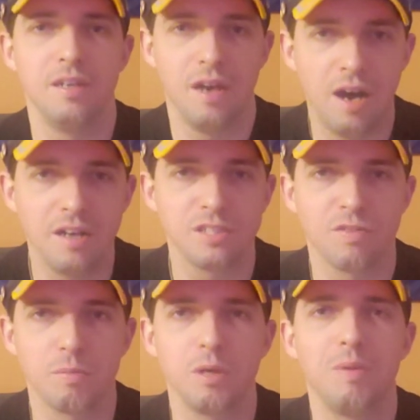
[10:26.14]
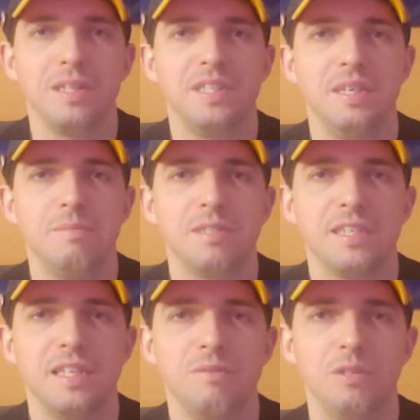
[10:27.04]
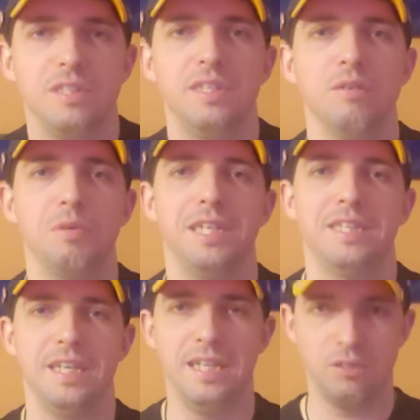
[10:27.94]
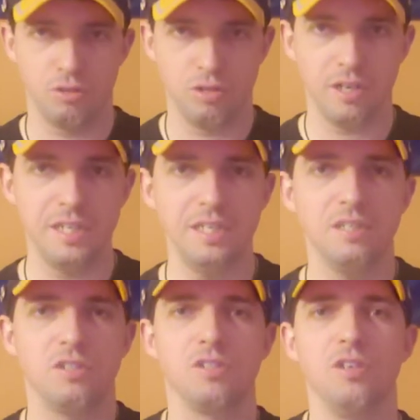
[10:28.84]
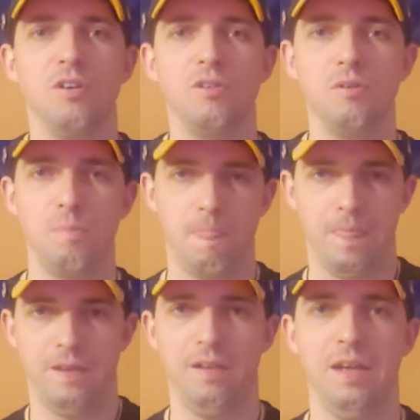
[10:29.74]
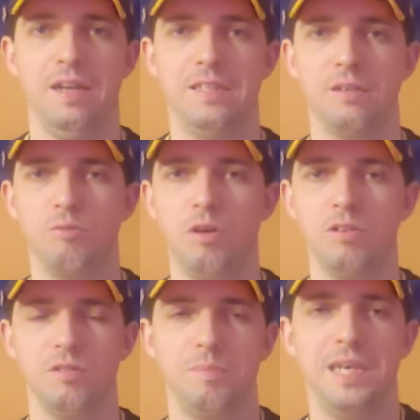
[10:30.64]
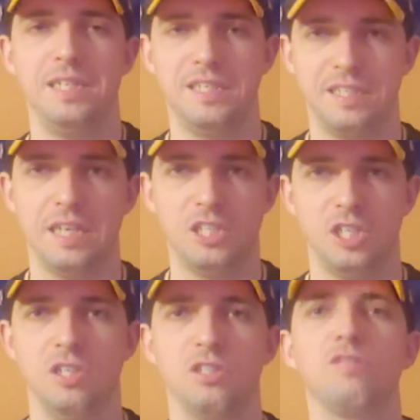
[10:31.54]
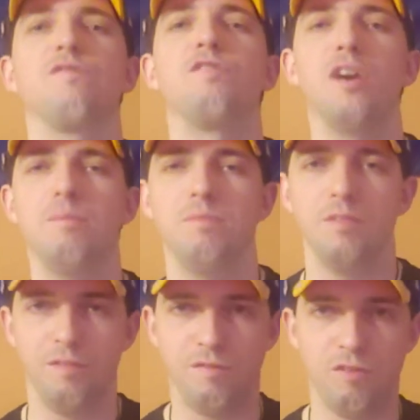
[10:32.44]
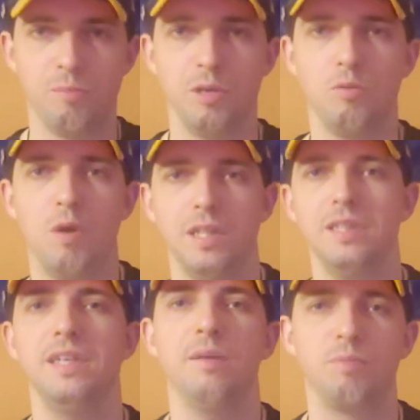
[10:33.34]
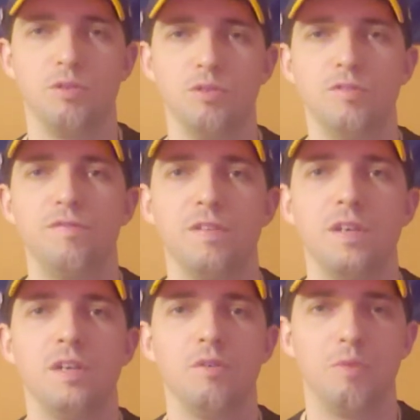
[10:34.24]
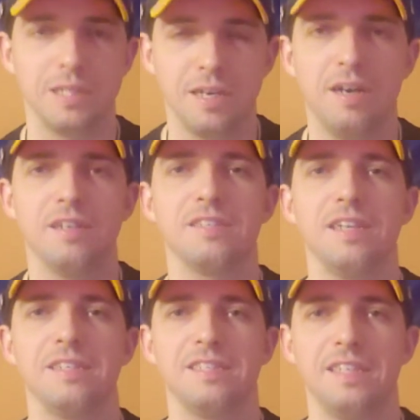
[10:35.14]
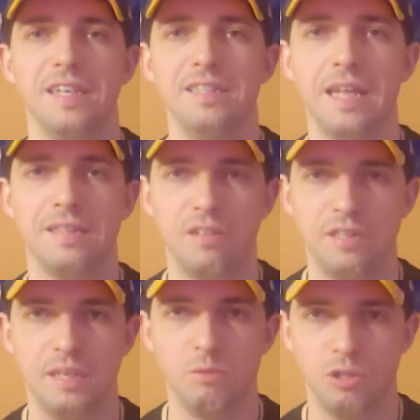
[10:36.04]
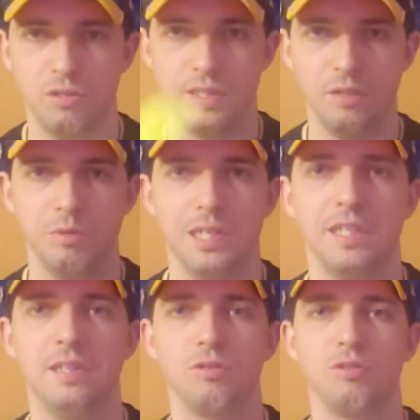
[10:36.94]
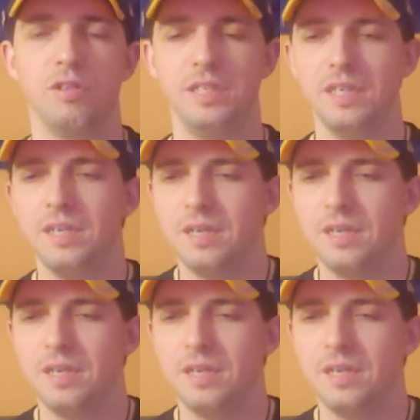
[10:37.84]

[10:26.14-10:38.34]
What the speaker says: Haas Formula One team said they would deal with it internally, so there won't be any sanctions from Formula One. They approve what Haas has said, that the team should deal with it internally.